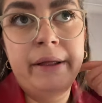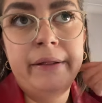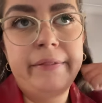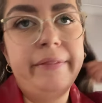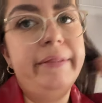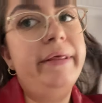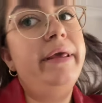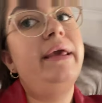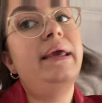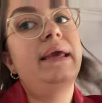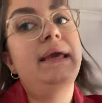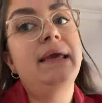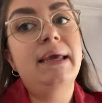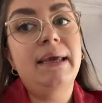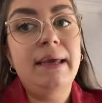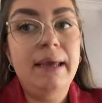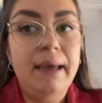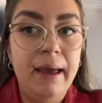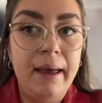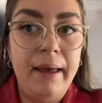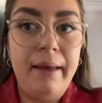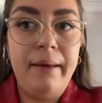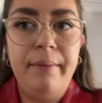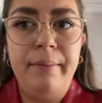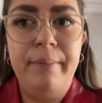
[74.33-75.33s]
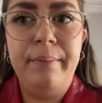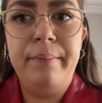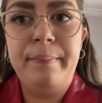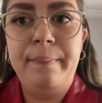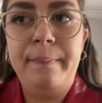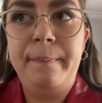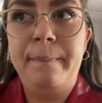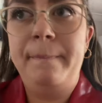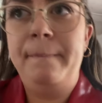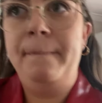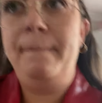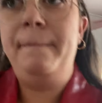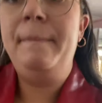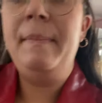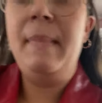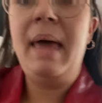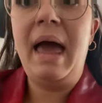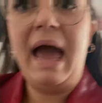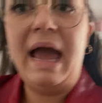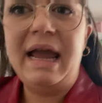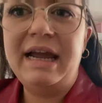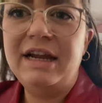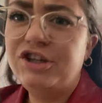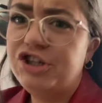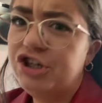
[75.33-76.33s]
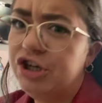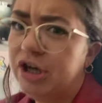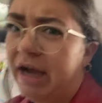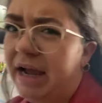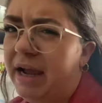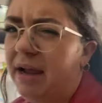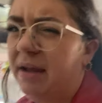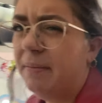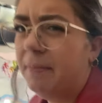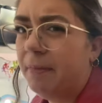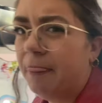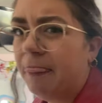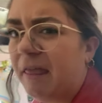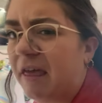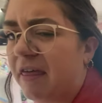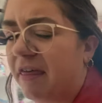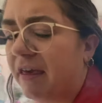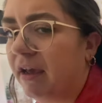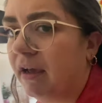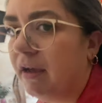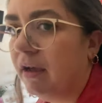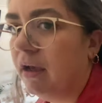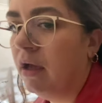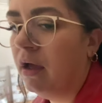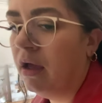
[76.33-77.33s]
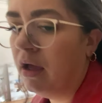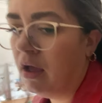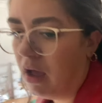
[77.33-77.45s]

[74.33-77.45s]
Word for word: the AGK, I think.